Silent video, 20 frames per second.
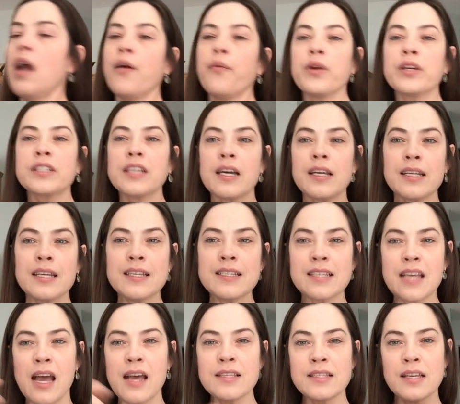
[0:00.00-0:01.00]
worked on his
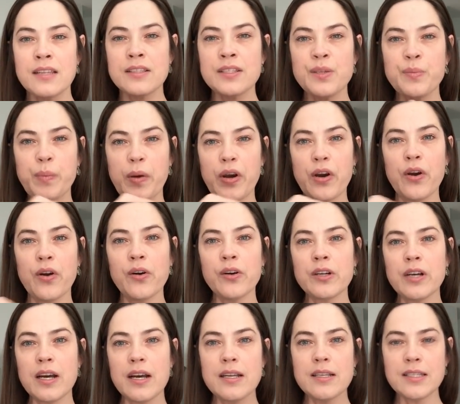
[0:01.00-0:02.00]
eyes on the sparrow
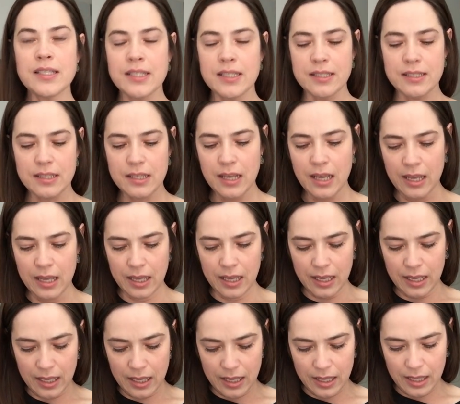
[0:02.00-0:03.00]
because
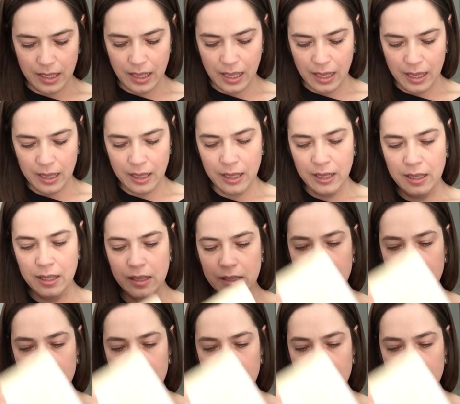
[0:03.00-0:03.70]
at